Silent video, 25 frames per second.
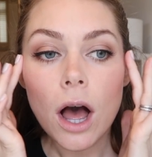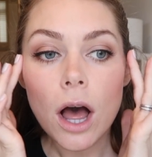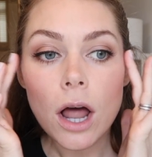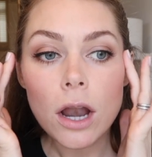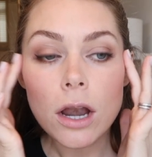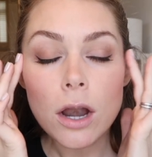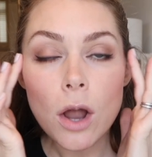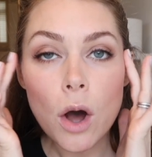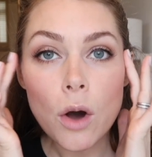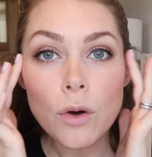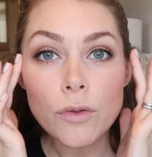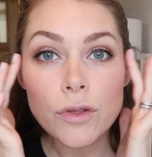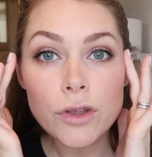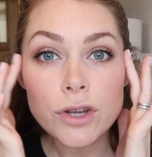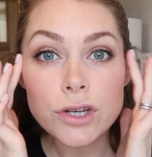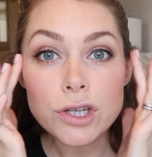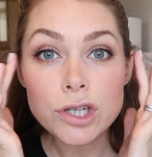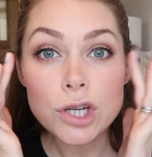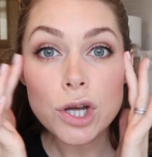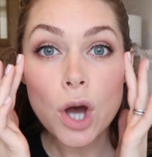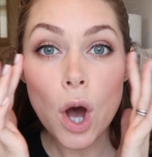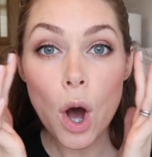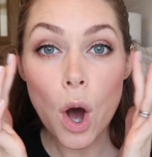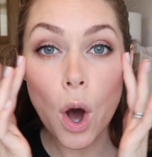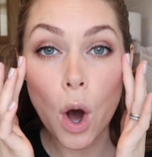along the
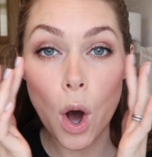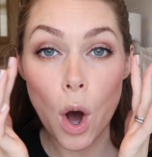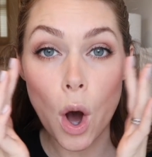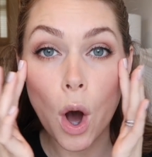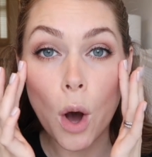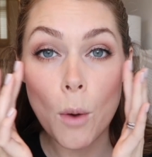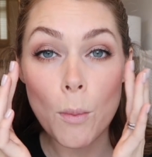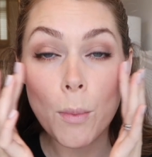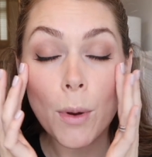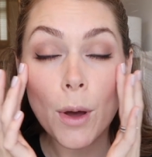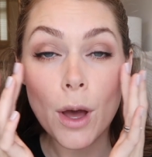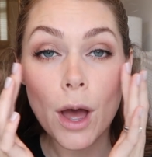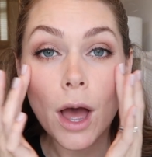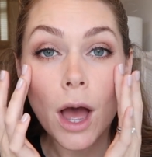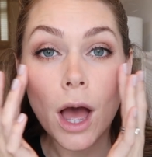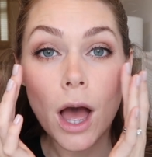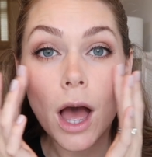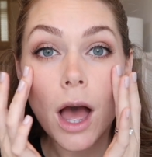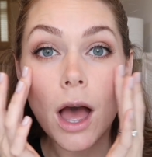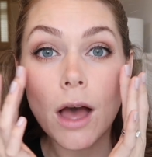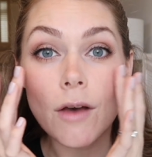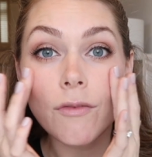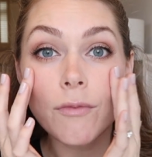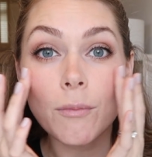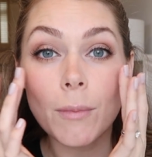top
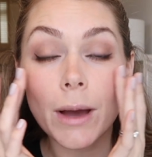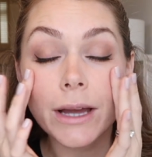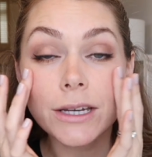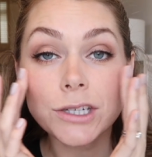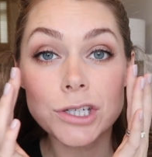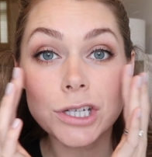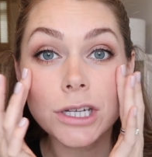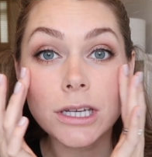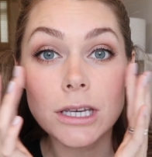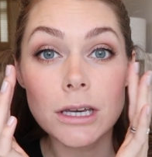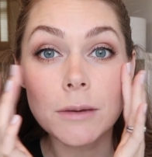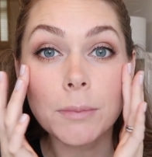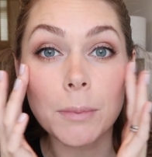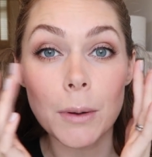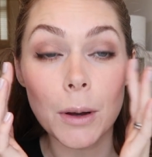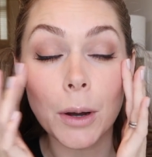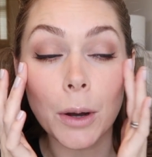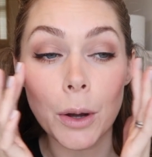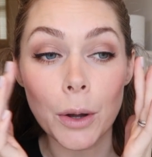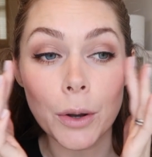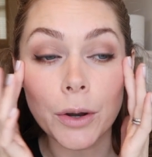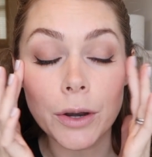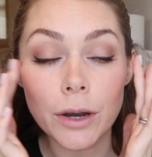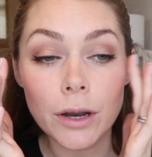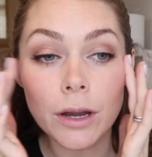of my
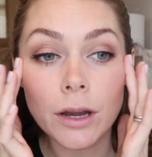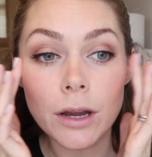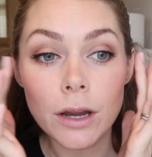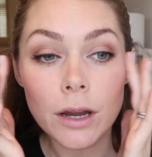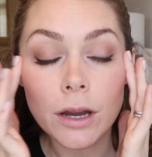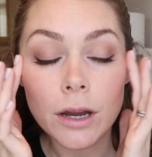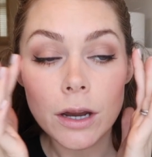cheekbone.